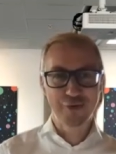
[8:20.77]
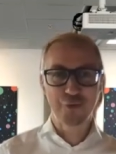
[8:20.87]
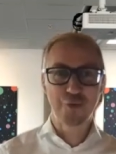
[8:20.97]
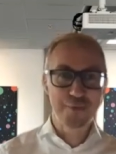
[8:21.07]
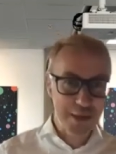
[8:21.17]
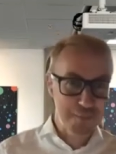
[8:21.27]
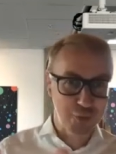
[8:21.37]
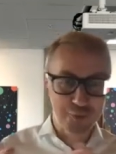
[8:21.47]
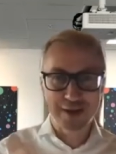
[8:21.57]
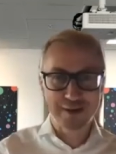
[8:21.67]
So from that
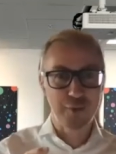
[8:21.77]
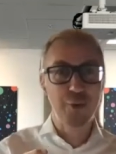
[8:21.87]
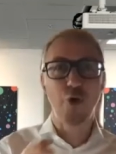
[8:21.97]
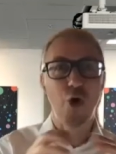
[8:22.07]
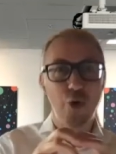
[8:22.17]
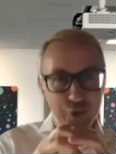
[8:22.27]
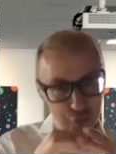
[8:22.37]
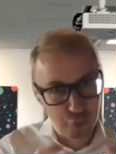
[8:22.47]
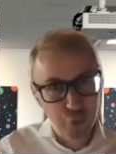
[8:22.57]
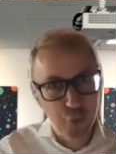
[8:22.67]
perspective, we were always
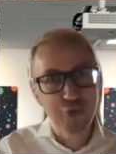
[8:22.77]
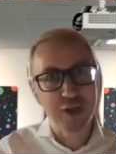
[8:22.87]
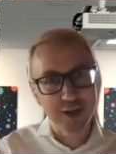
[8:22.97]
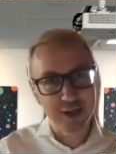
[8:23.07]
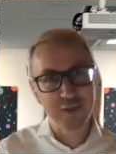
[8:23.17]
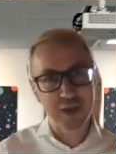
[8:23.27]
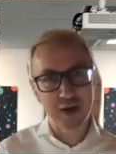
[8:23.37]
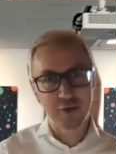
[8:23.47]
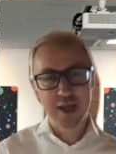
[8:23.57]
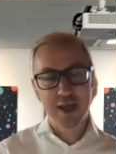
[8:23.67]
rooted there.